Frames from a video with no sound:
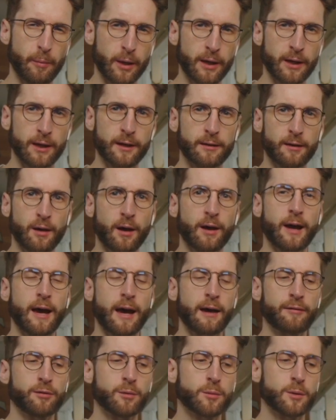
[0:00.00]
it in Tana
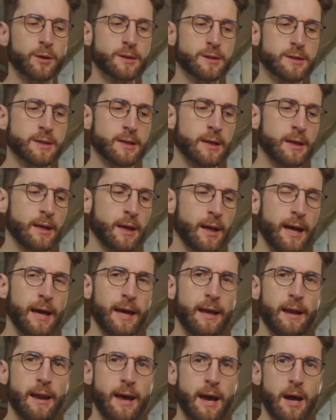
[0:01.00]
afterwards.
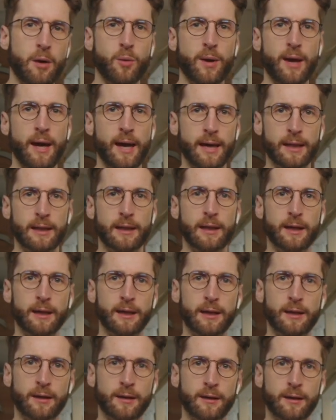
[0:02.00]
And now we had like
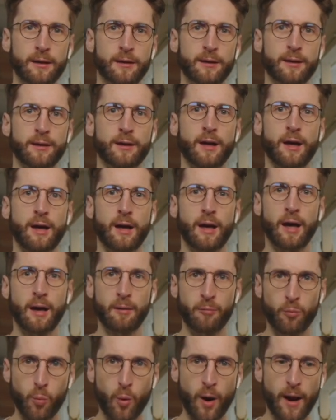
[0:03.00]
a
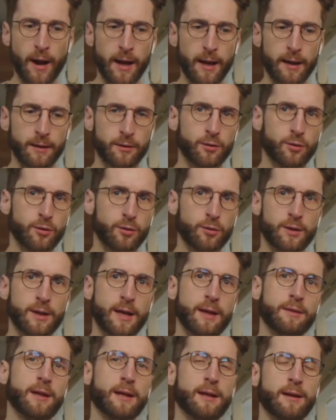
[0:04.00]
way to
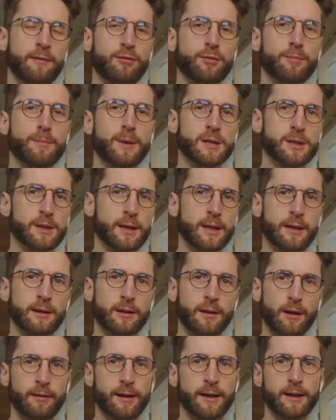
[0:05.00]
get that information in
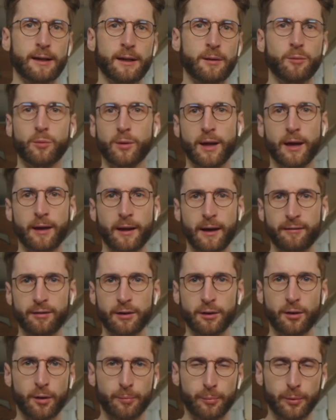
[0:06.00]
directly without having
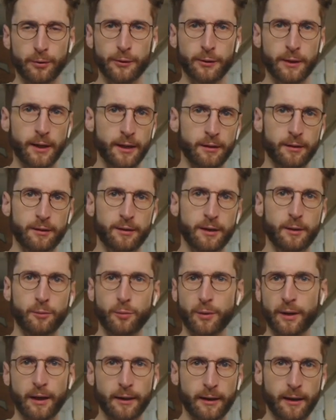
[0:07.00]
to upload anything,
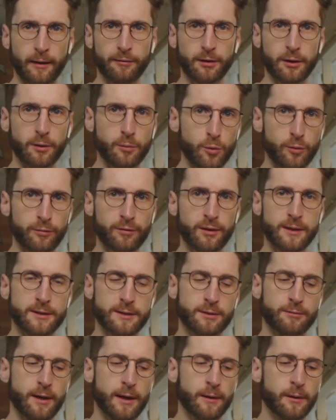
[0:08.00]
without having to move things
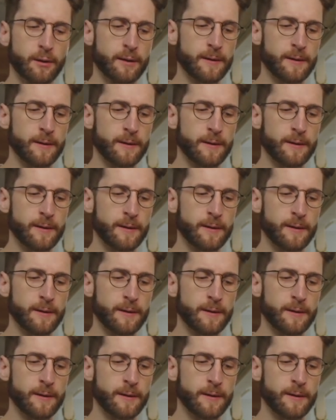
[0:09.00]
around.